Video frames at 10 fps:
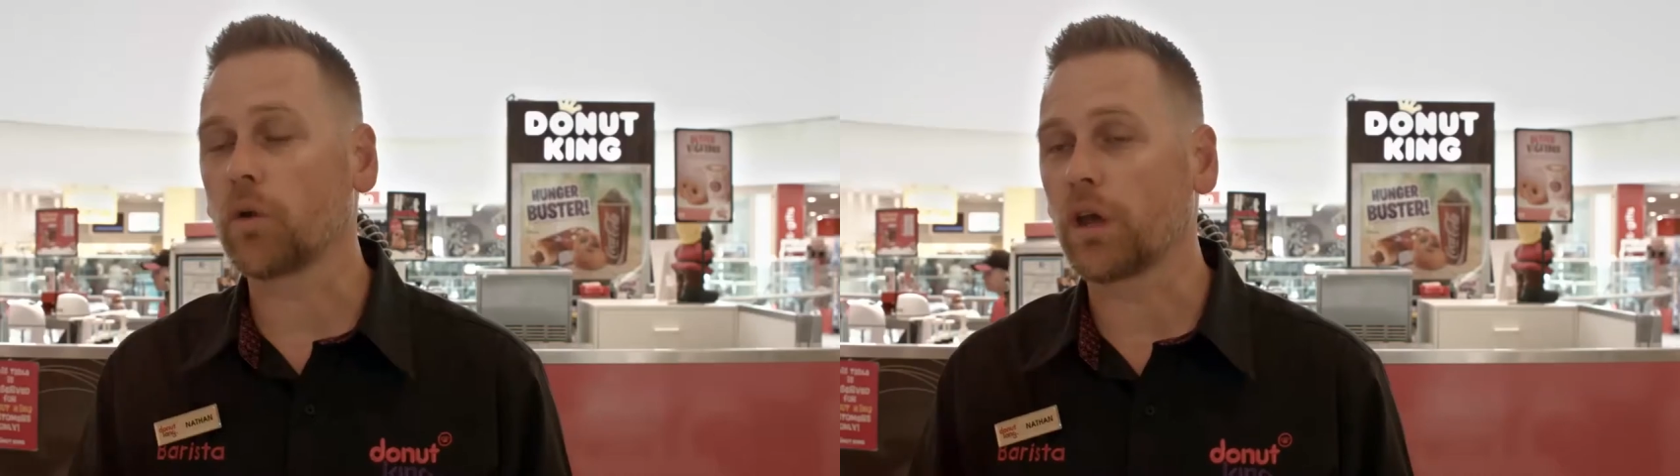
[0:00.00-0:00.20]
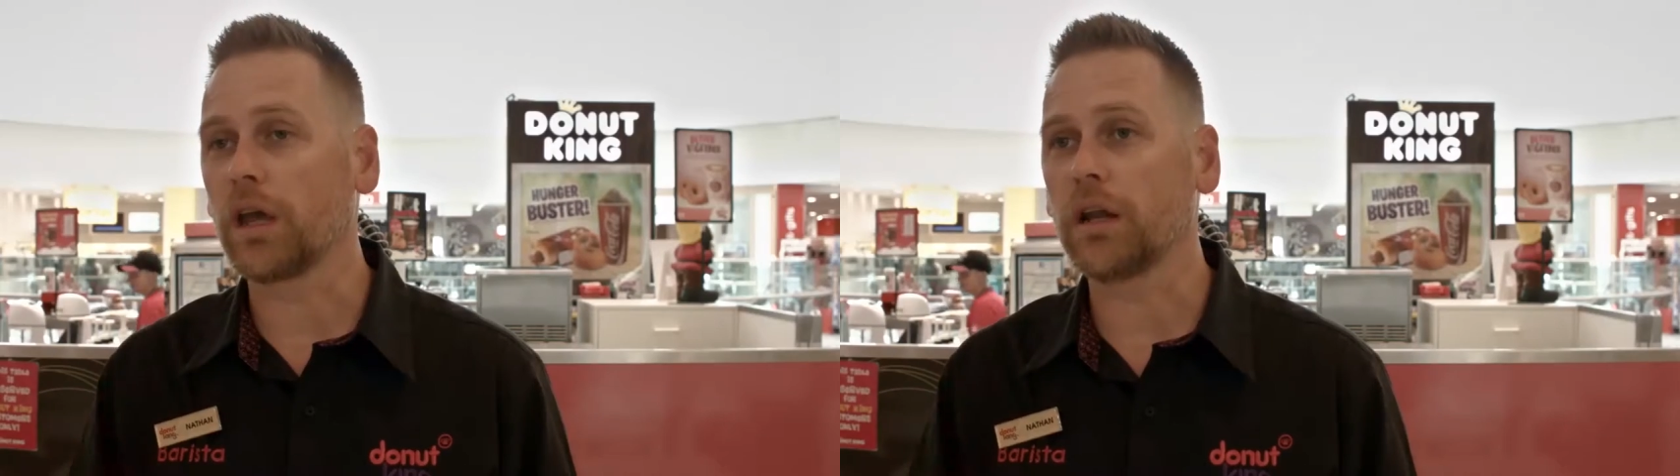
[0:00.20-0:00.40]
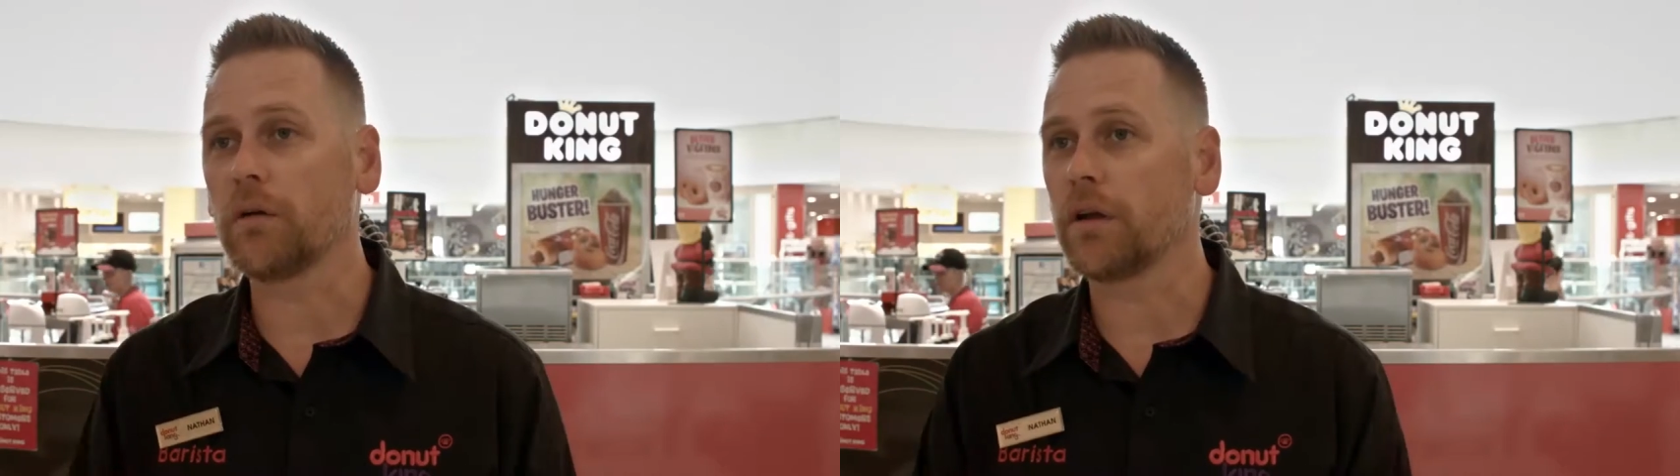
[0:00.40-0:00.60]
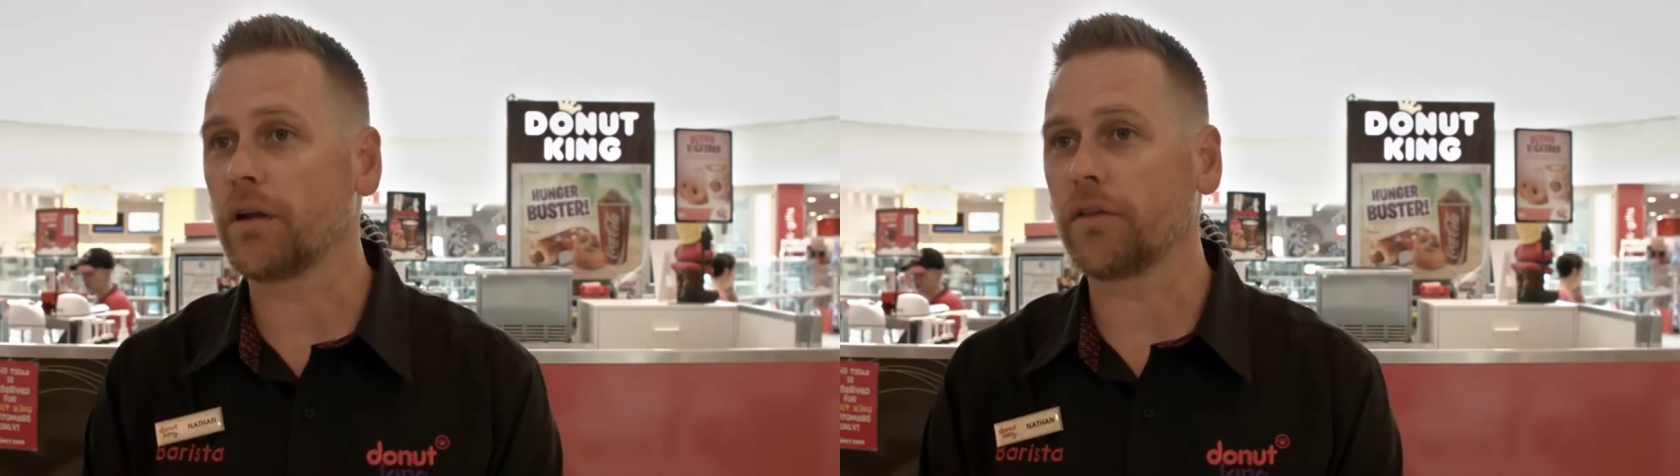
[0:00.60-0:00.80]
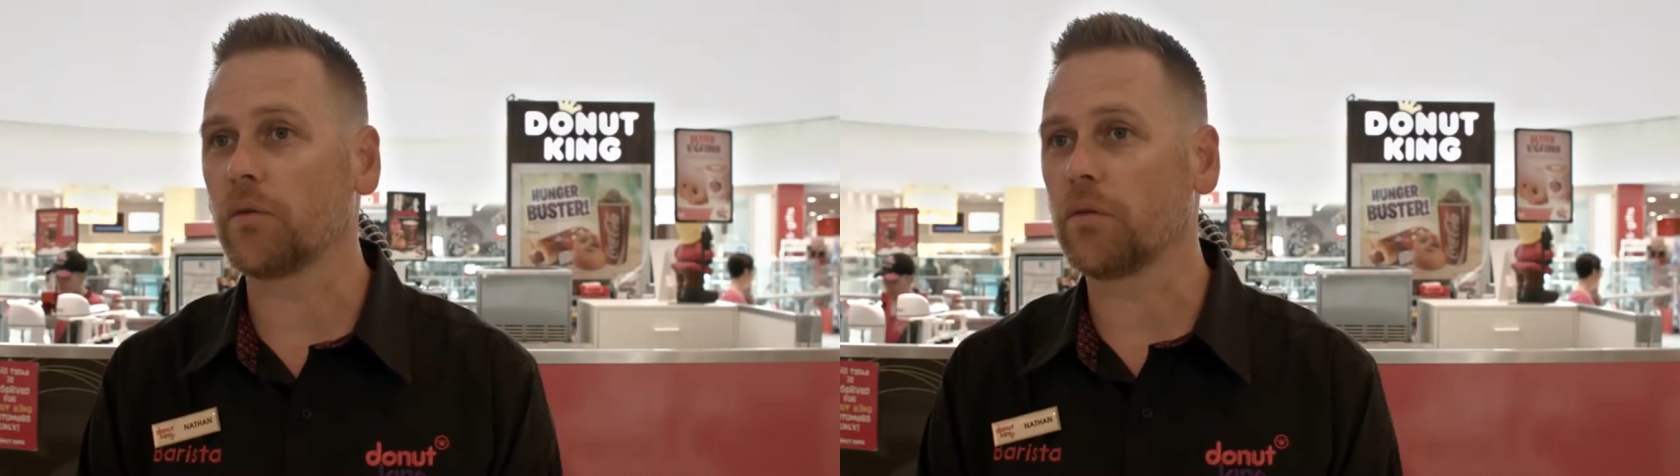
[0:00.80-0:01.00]
looking into it and
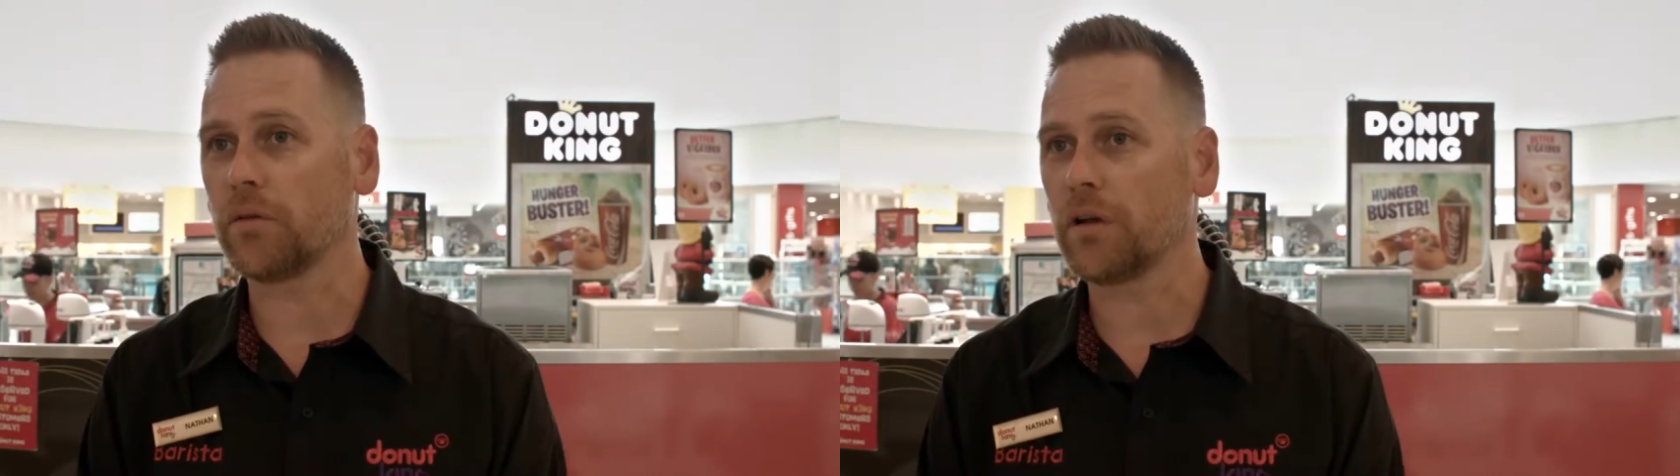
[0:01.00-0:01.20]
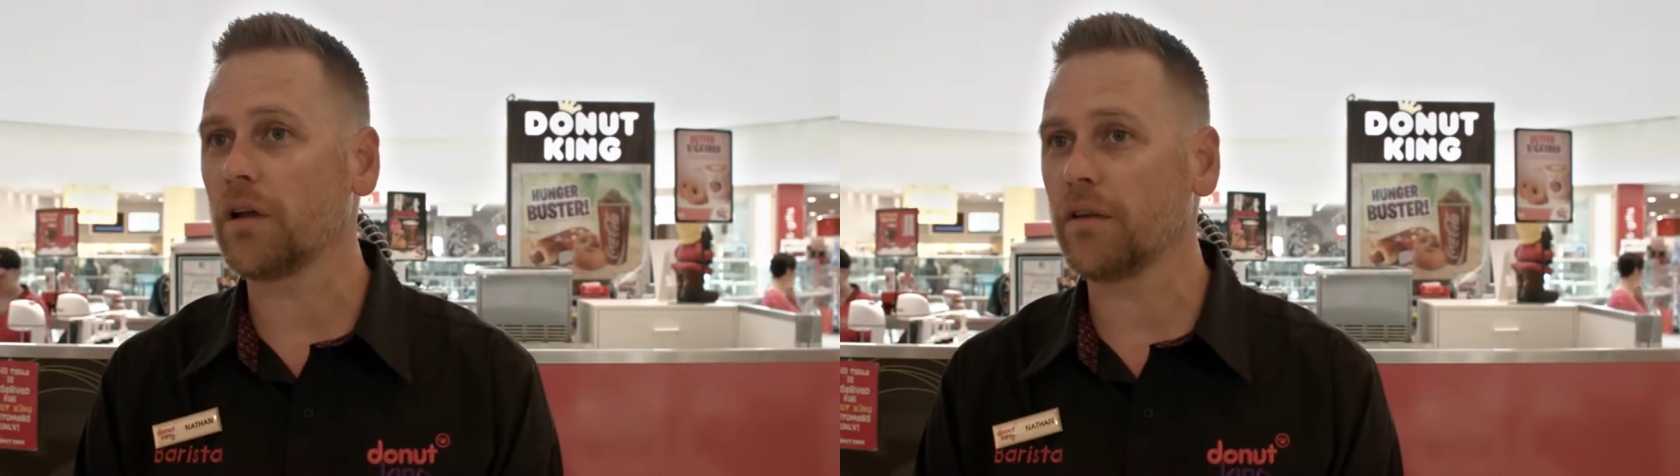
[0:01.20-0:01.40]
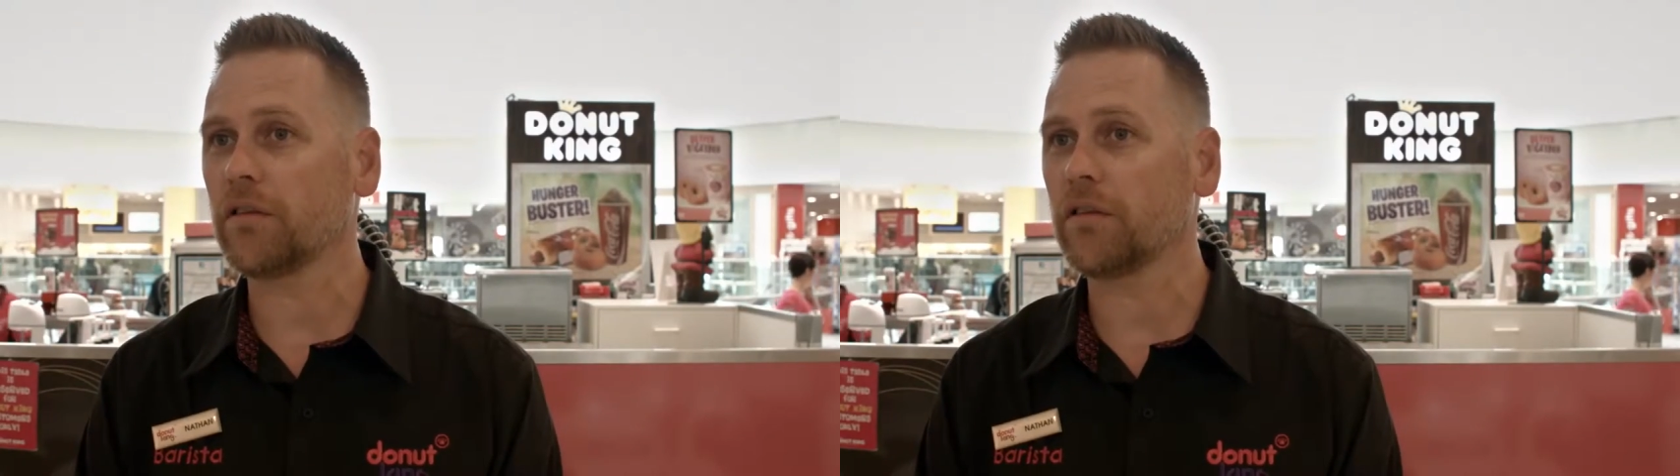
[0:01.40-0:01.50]
then thought, well, no,